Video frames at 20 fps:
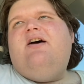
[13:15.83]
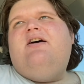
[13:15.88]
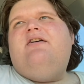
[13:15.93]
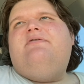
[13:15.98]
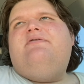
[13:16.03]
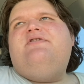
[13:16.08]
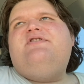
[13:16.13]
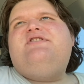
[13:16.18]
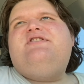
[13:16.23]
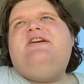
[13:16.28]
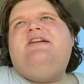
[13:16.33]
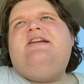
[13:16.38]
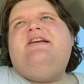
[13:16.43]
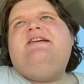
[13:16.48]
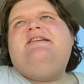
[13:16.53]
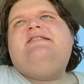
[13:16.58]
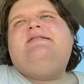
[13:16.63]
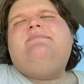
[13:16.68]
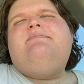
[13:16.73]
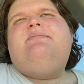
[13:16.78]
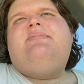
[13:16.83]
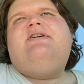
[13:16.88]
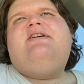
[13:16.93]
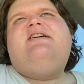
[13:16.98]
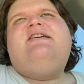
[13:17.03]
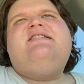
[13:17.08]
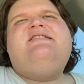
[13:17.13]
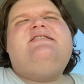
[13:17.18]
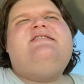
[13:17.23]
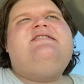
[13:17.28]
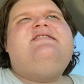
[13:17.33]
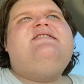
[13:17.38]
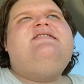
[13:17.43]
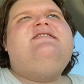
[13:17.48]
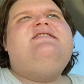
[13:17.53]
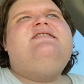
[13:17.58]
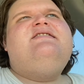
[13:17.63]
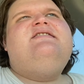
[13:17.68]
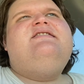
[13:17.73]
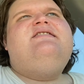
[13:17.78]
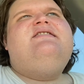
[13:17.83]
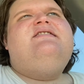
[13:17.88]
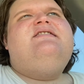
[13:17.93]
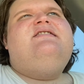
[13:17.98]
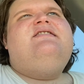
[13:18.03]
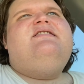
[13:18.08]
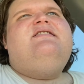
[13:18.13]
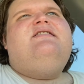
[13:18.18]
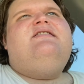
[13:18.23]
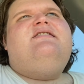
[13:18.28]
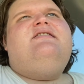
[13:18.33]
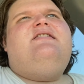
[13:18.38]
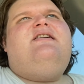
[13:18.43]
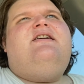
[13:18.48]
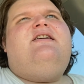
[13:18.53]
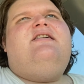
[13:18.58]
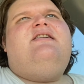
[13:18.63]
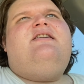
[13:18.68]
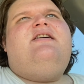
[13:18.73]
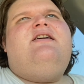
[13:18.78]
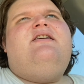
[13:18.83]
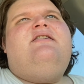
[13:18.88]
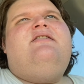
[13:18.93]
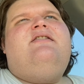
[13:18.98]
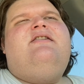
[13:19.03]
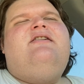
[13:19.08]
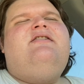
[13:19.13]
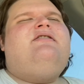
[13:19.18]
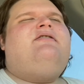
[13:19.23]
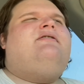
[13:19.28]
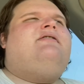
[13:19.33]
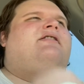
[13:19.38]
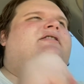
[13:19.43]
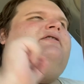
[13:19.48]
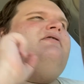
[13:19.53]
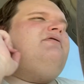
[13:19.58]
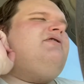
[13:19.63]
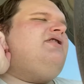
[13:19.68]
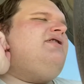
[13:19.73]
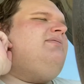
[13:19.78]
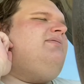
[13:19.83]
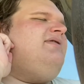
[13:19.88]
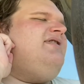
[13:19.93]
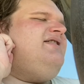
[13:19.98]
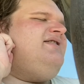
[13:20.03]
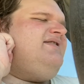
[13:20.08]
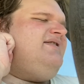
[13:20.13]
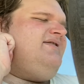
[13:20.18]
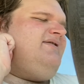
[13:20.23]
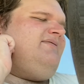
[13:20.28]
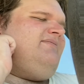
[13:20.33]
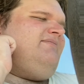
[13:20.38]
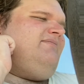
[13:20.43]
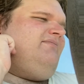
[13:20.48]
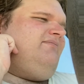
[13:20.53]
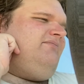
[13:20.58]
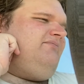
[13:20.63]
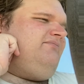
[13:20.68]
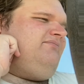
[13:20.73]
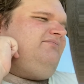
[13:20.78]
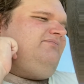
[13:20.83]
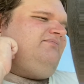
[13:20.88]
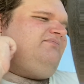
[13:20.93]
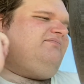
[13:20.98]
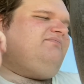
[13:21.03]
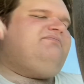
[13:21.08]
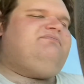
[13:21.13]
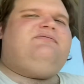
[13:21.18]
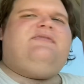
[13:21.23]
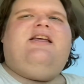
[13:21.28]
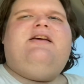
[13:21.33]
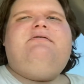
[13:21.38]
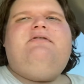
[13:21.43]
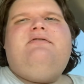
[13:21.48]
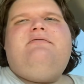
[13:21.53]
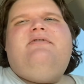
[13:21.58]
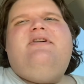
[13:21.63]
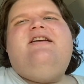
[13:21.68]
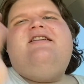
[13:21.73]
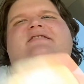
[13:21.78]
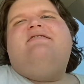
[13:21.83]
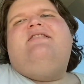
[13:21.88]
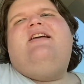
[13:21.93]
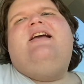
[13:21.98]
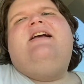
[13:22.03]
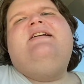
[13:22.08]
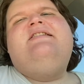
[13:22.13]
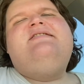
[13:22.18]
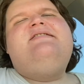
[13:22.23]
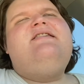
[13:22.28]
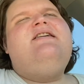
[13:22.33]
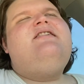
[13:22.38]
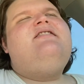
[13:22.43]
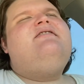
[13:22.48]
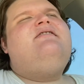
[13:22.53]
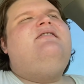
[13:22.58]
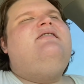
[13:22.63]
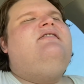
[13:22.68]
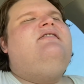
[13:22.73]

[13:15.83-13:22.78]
for shittiest boss in a workplace, he would win, hands down.